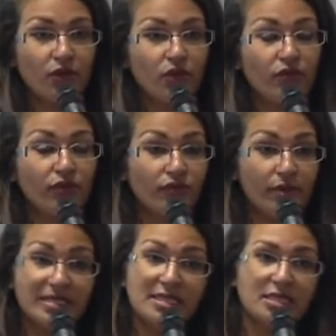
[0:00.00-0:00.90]
although
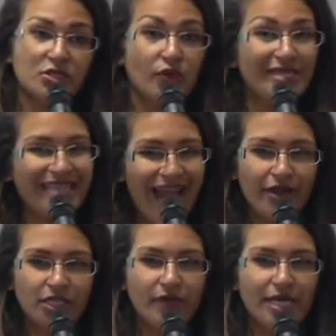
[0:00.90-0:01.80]
remittances are always
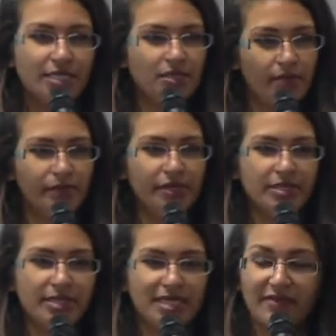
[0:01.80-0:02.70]
characterized in
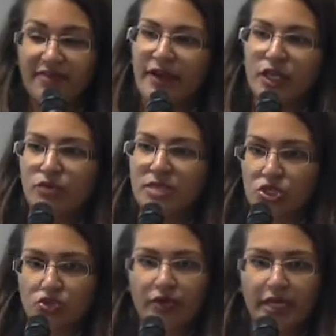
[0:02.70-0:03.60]
numbers, it's a very human
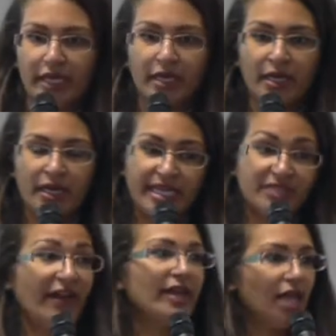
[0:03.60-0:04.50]
story. It's
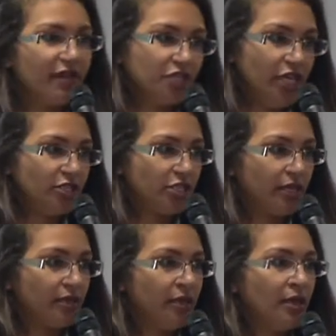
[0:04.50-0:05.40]
very
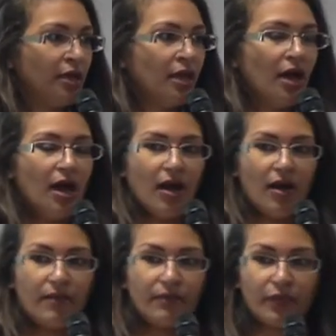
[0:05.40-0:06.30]
life-changing.
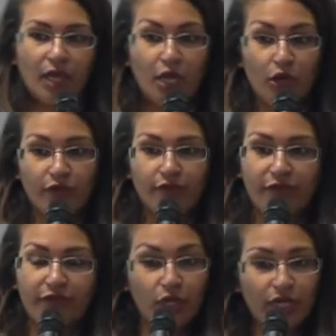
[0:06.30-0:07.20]

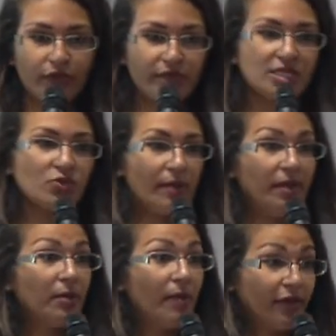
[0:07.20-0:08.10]
If you look at the reasons why
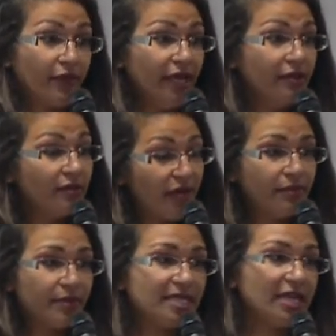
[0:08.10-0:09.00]
people migrate,
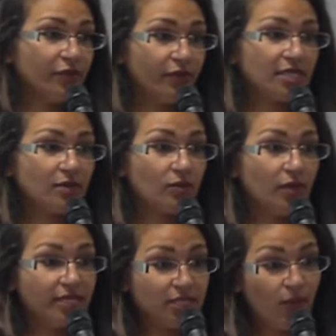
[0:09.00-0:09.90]
90% of the reason
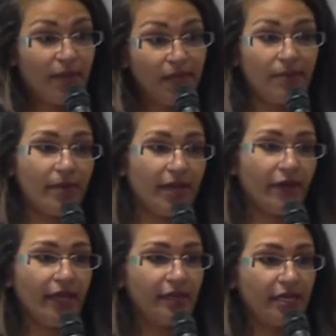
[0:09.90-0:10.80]
as to why people
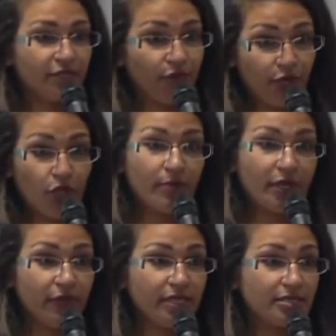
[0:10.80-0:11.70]
migrate is for
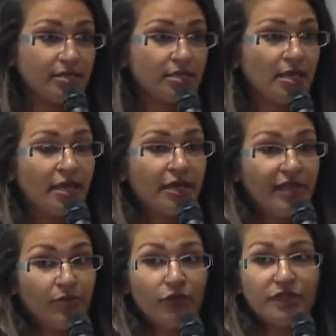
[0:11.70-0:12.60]
economic reasons.
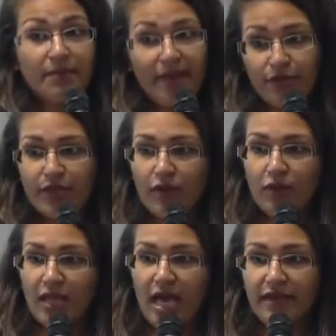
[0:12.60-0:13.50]
They move to better their
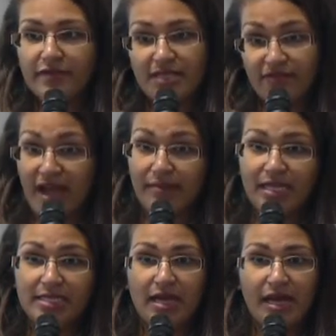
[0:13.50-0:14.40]
own lives, their
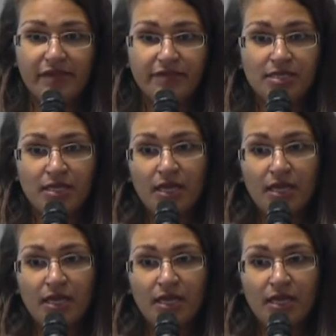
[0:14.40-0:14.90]
families' lives,